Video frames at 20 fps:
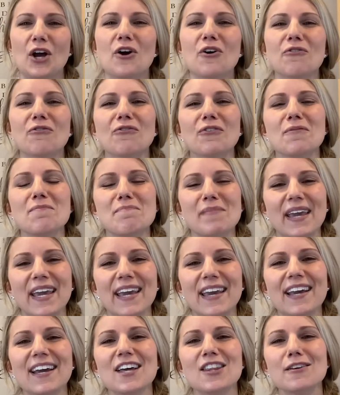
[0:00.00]
For
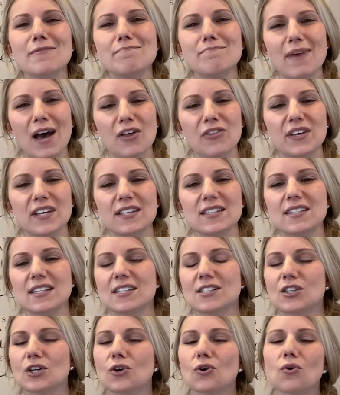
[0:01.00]
me, the methods is
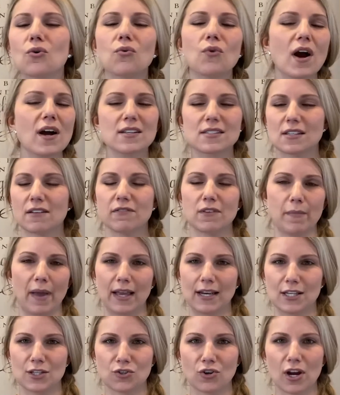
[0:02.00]
the crux of the
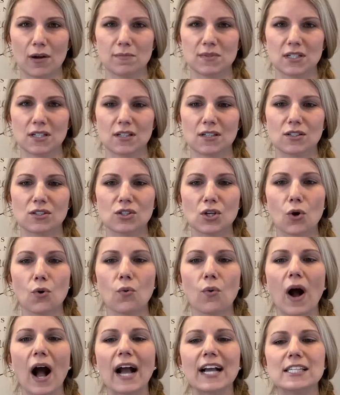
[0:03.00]
manuscript,
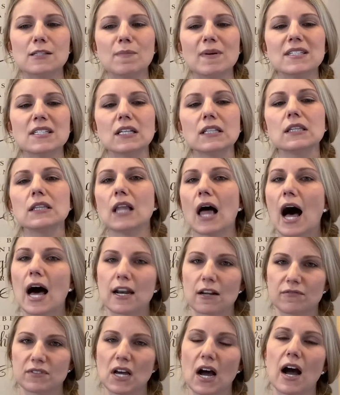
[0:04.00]
so I spend a lot
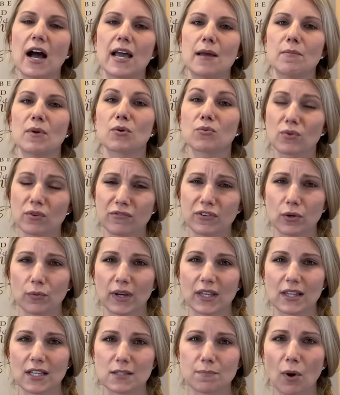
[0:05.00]
of time
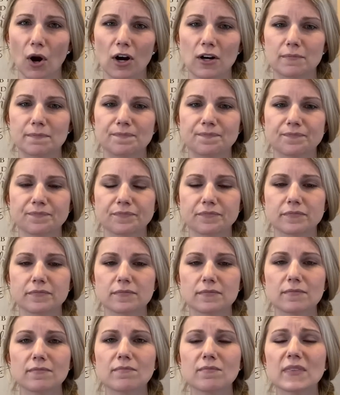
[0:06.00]
reviewing this part.
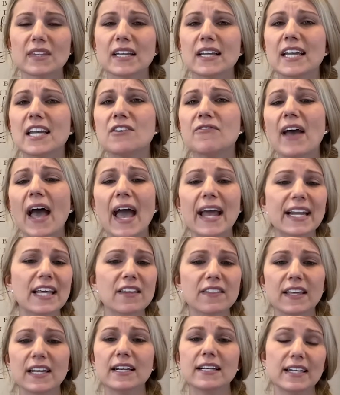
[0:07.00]
If
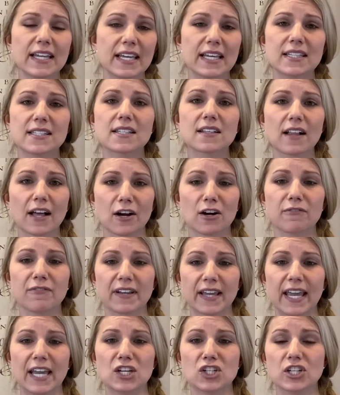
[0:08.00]
anything needs
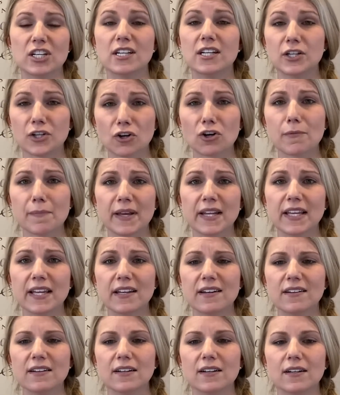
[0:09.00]
clarification in your
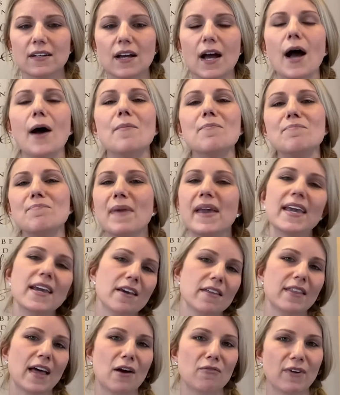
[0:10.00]
opinion, make
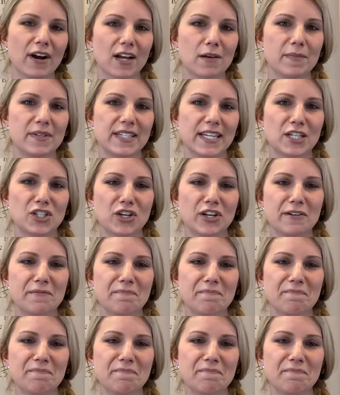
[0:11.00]
that recommendation.